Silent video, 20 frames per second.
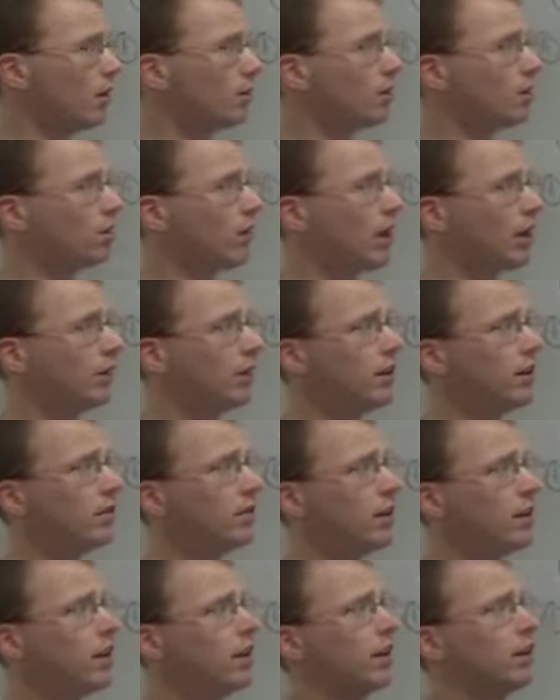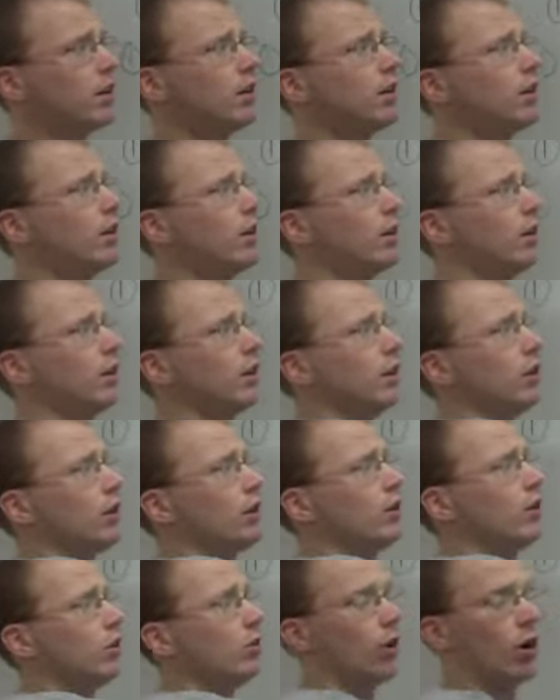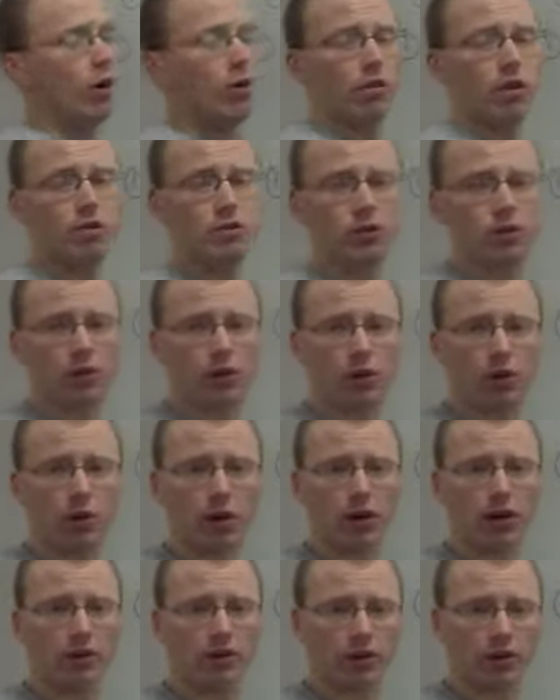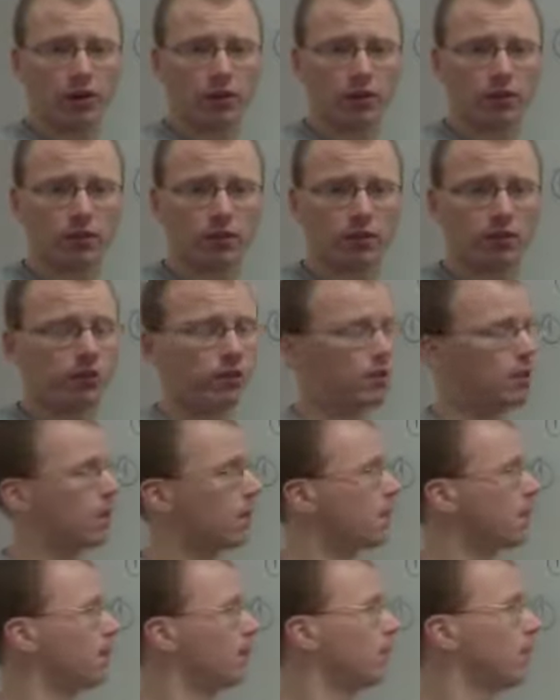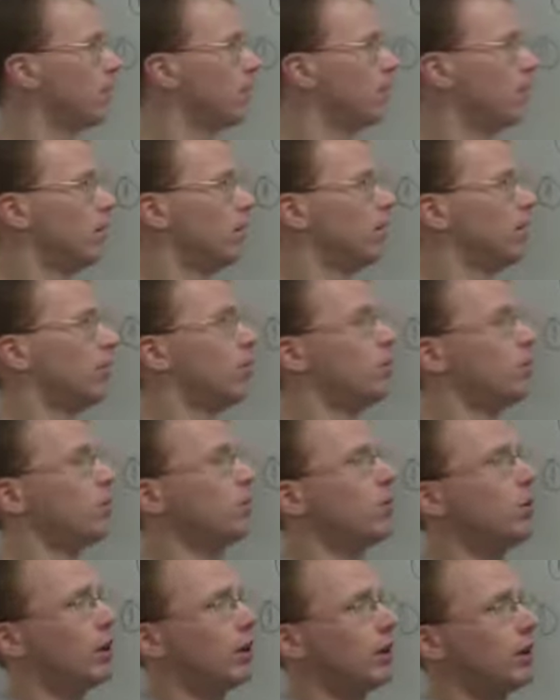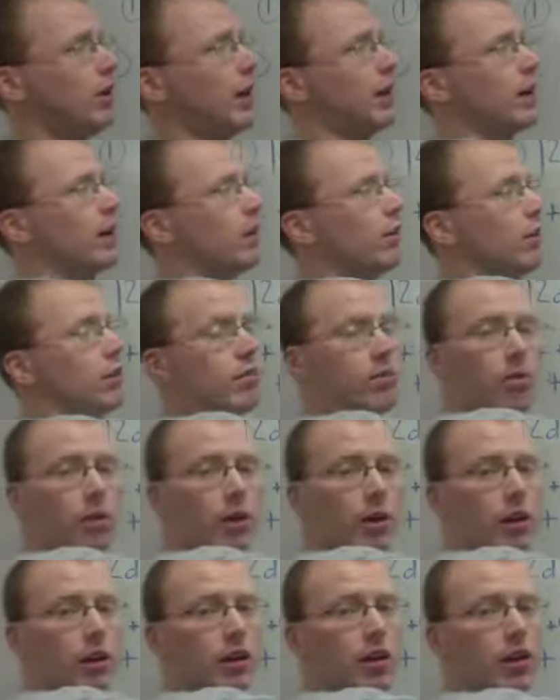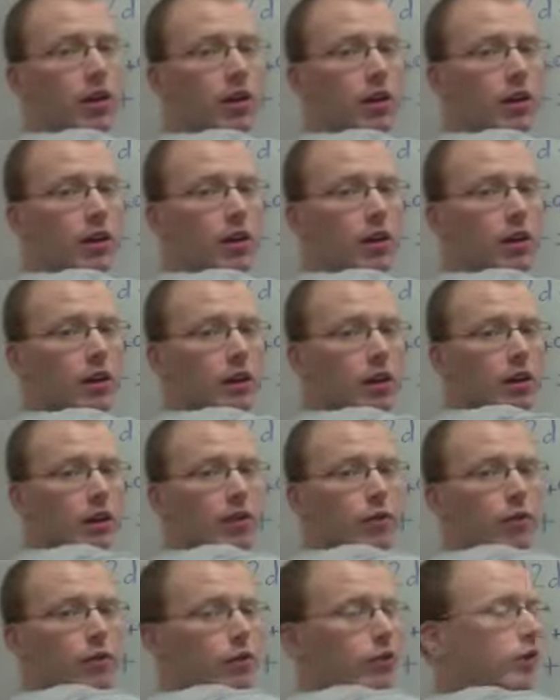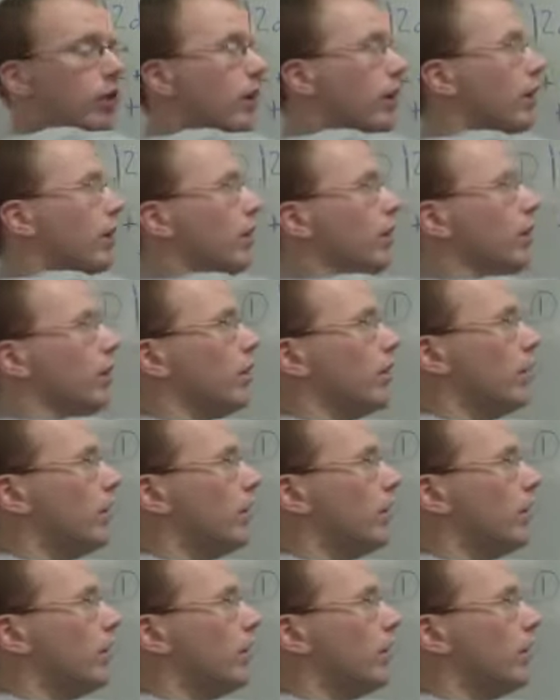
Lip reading: plug these in to our original equation. I'm going to plug negative 3 in for t.